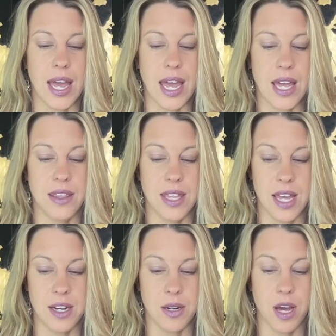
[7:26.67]
And
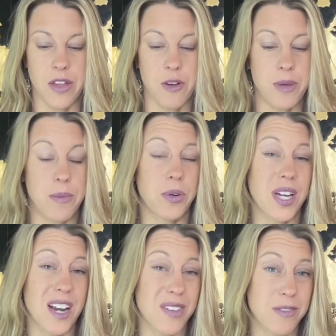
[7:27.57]
then other people
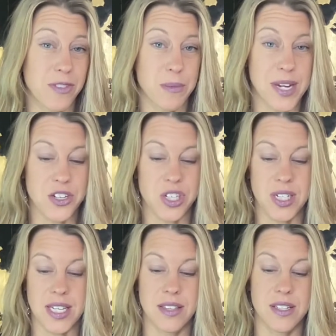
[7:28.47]
can have inflammation
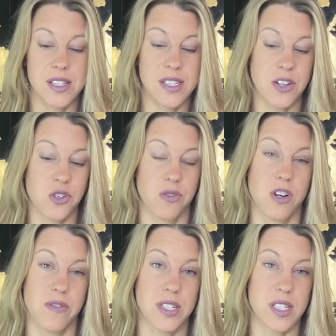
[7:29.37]
in the central
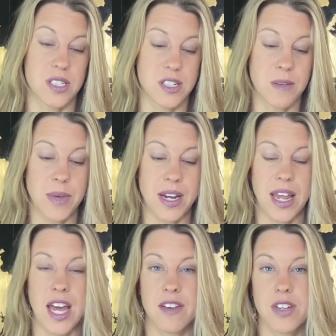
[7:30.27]
nervous system and
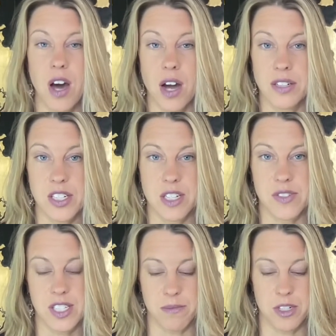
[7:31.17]
have cognitive
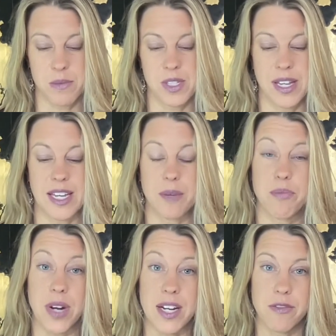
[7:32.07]
symptoms like
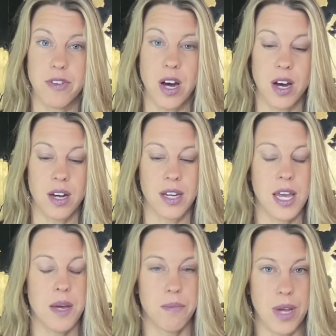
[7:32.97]
brain fog,
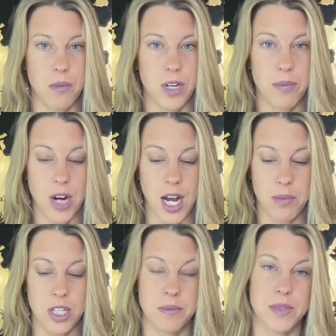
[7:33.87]
memory
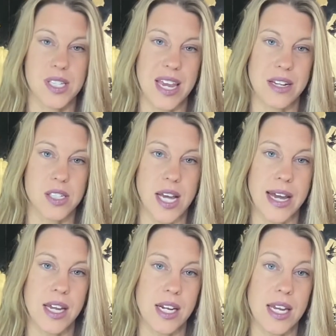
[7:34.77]
problems,
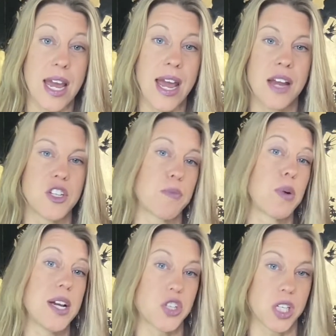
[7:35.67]
anxiety, and
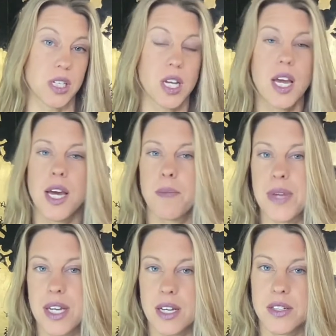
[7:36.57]
depression,
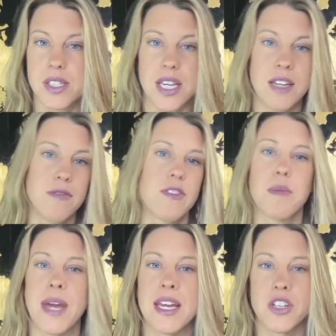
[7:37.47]
because
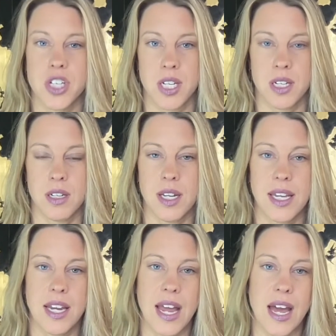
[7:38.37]
inflammation
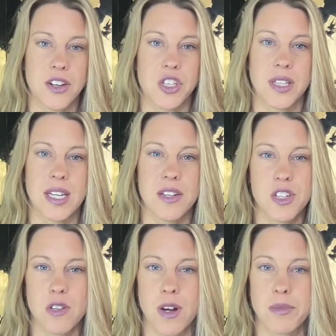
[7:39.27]
can actually
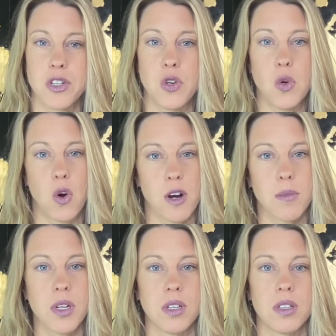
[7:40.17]
interrupt
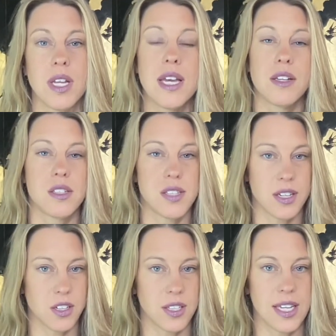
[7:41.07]
normal
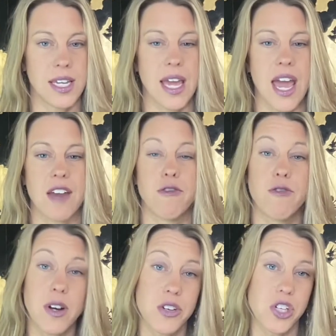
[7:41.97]
signaling and
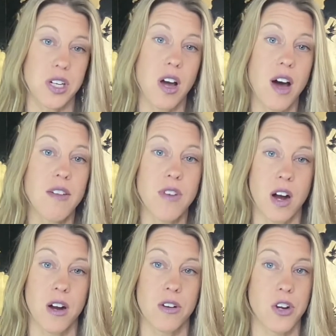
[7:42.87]
function of
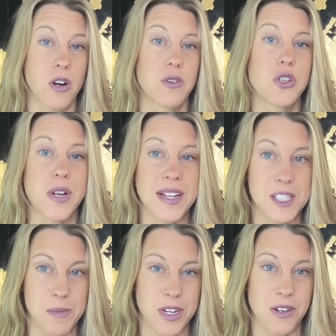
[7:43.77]
our
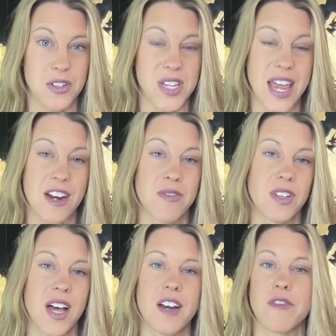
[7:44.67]
neurotransmitters and of a
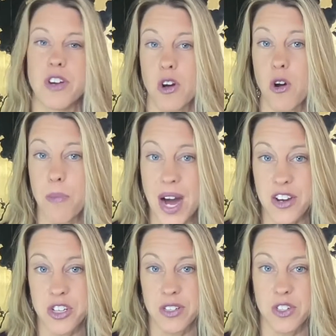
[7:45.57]
lot of
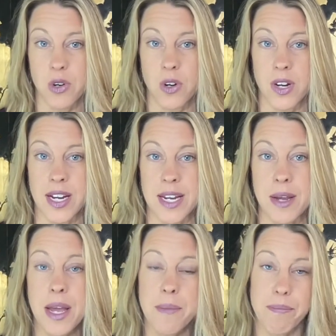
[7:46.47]

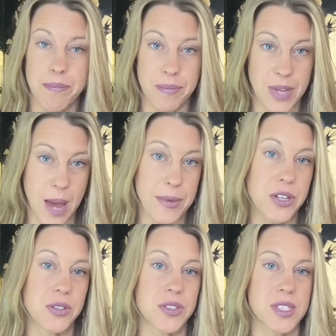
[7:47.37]
neuromodulatory
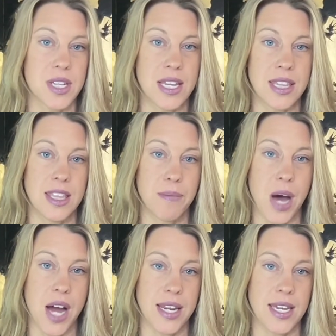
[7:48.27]
chemicals in the
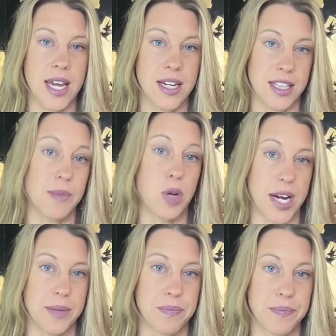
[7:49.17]
body and in the
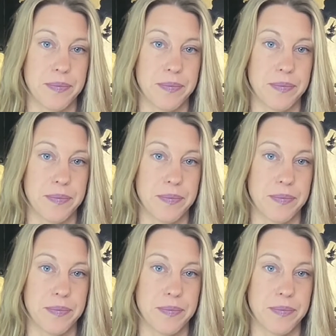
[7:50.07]
brain.